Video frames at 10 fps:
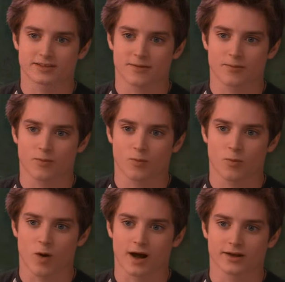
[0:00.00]

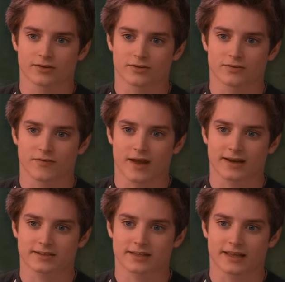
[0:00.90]
trilogy a number of years
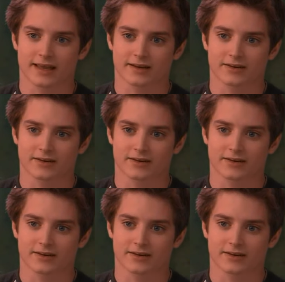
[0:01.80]
ago when it came